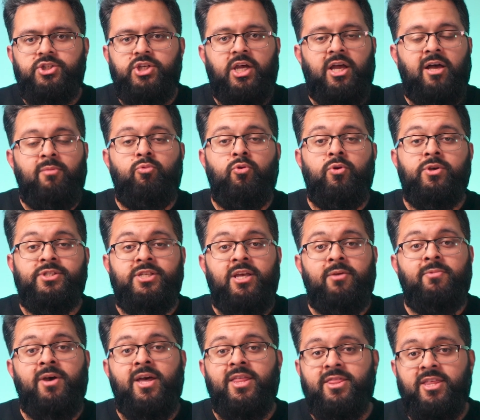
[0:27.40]
Sheikh Abu
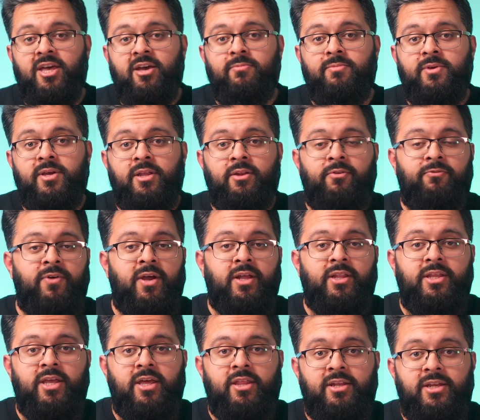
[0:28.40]
Osama al-Dhahabi, in
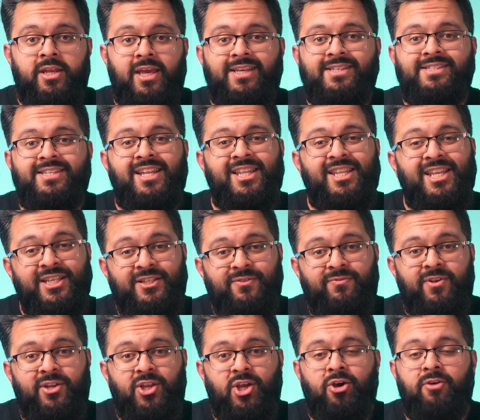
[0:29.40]
fact, the other day sent this
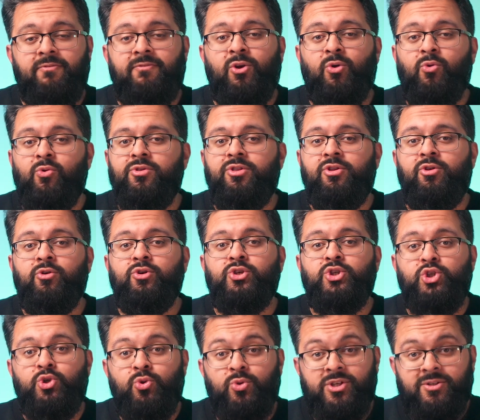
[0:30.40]
video of an
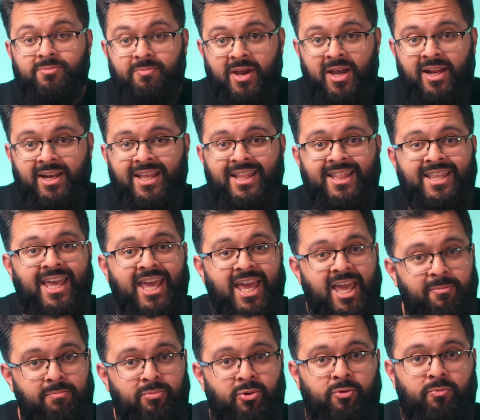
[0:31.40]
Orthodox Jewish man in the
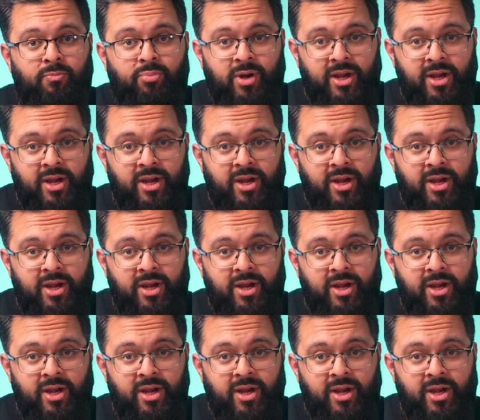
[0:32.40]
airport